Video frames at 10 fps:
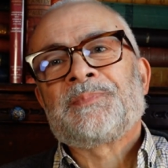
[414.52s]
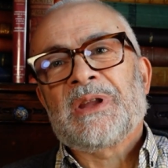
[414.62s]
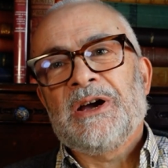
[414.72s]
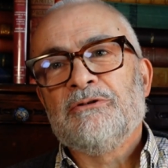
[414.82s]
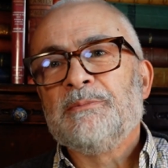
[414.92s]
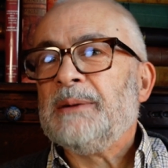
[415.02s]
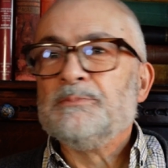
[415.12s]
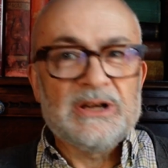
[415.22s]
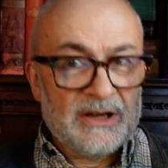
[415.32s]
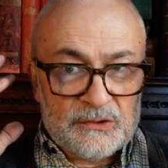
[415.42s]
I
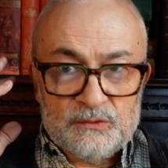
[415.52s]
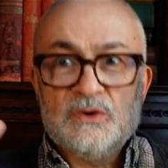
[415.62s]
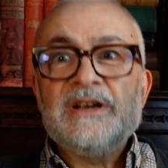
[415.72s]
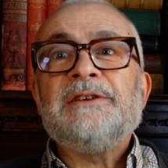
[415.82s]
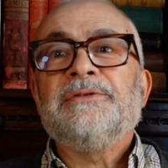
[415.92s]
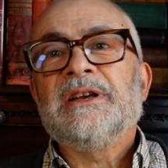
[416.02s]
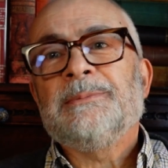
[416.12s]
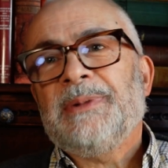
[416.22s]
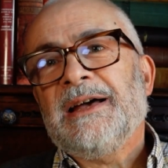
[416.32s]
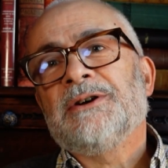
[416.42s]
remember like raving
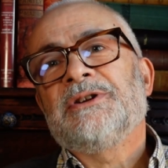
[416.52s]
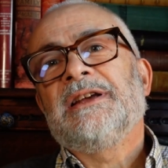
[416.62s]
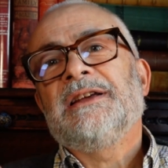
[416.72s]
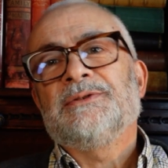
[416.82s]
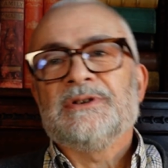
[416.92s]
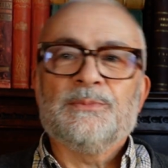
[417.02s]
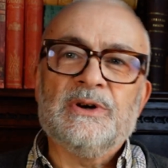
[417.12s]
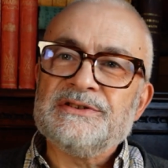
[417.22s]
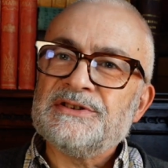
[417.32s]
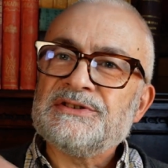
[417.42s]
about it. I
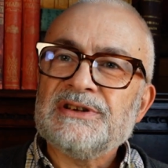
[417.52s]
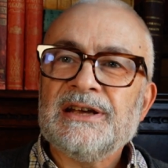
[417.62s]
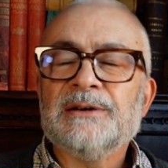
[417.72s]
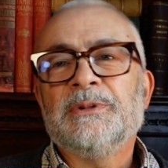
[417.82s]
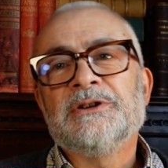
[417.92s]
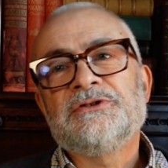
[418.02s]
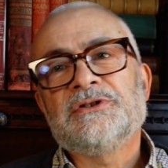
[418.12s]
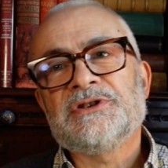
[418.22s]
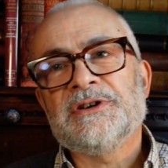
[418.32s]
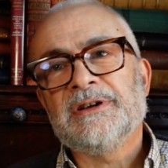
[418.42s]
went to see it a bunch
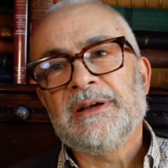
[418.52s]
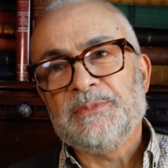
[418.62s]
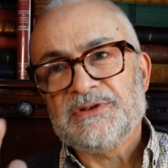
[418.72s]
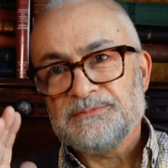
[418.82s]
of times,